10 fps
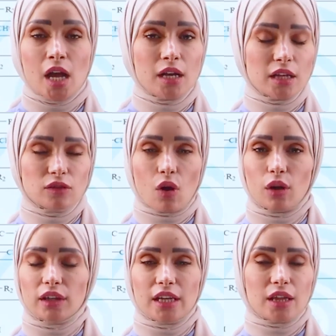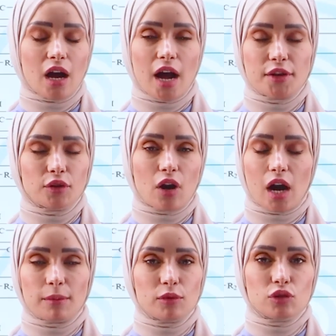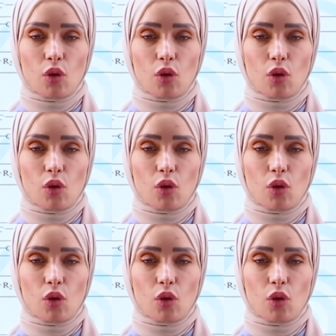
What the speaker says: Not only the hydrocarbons,